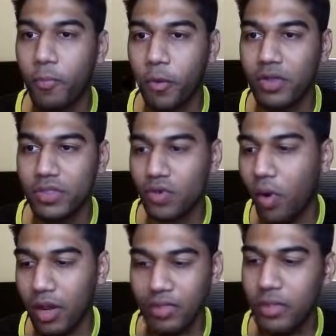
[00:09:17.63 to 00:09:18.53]
to process
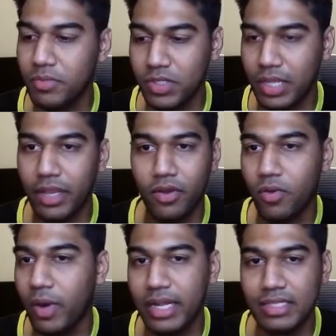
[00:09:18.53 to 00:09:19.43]
all of them, just
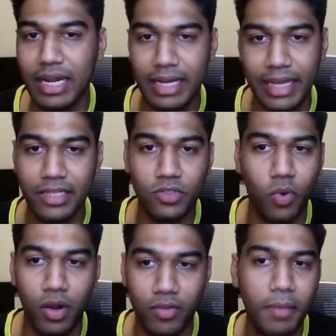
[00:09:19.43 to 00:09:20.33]
go ahead and select yes to
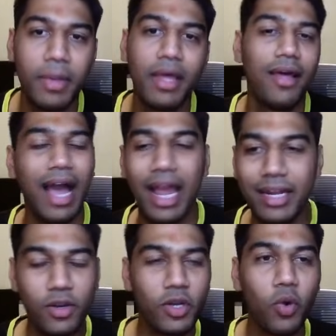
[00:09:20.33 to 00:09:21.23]
all of them. I
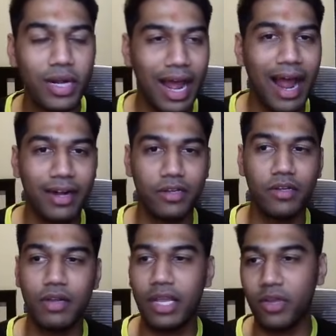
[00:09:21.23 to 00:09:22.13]
do it at
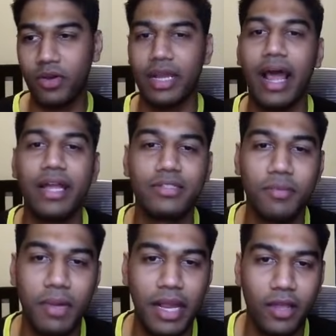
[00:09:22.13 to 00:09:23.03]
a again, I
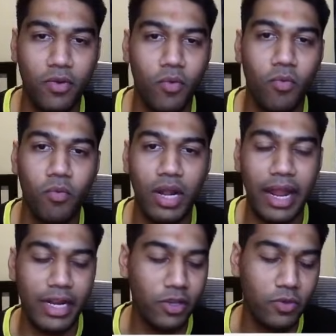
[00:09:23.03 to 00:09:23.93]
simply would
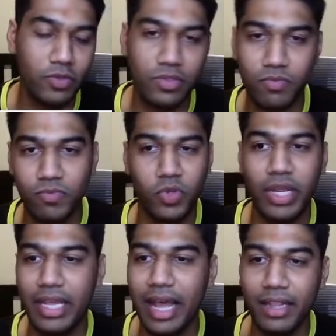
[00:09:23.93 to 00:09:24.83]
like to use
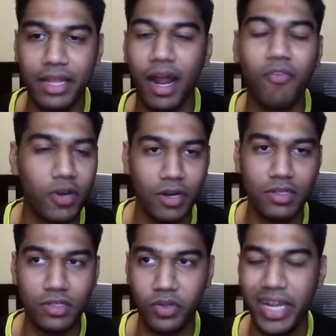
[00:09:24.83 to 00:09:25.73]
3 and then after
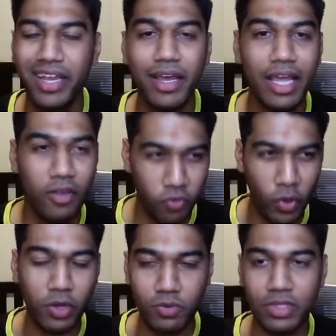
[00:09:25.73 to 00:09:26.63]
another 3. If you
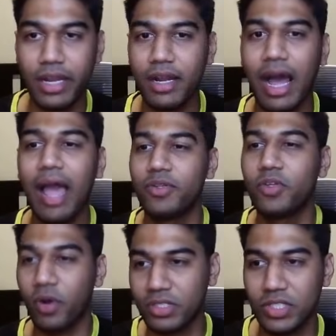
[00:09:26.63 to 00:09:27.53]
are using it, I would
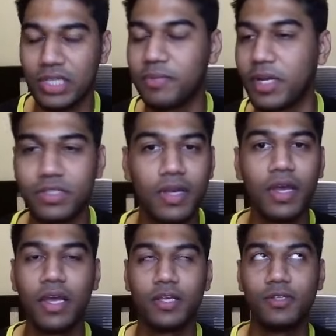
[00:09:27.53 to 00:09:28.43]
not suggest, because
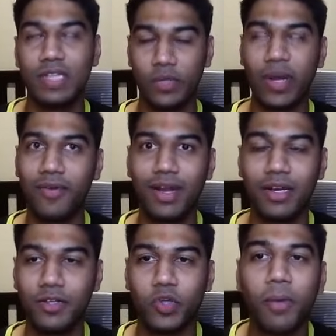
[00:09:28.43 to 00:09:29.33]
you see
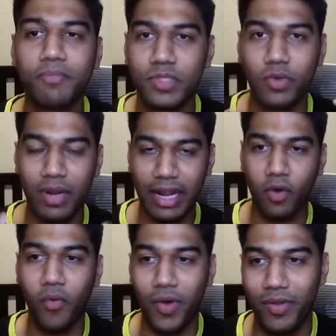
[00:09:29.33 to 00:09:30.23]
2100 jobs, you will get
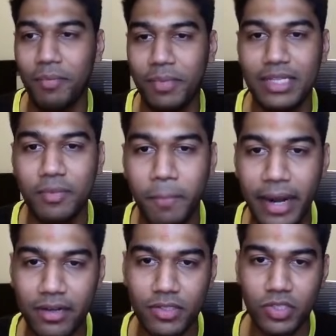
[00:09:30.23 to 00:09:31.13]
overwhelmed.
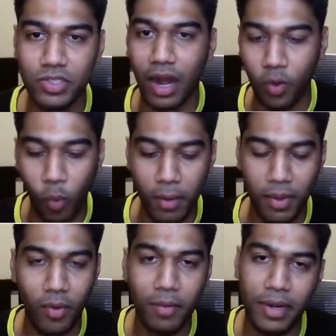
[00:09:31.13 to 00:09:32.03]
Better just start one by
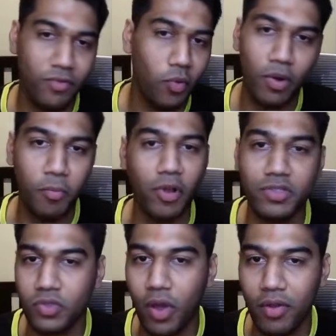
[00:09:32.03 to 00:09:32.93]
one. But if you want to
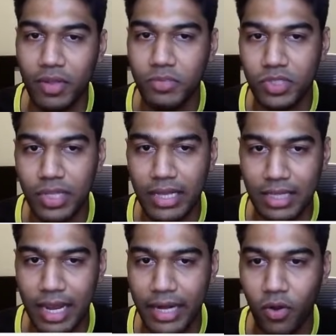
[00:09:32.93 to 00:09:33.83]
process all of them, just
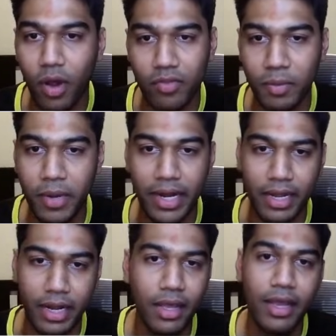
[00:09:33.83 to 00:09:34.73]
select all of them, right?
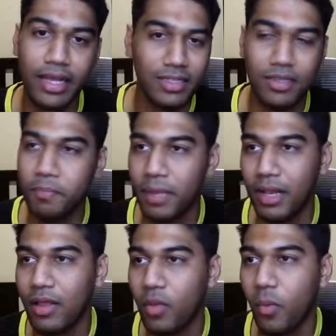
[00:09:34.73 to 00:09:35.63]
Again, it's a simple
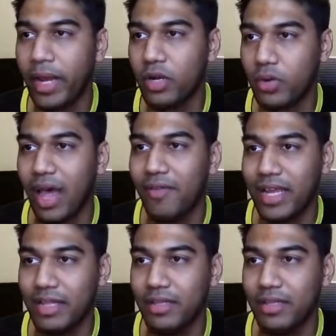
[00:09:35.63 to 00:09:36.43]
way to navigate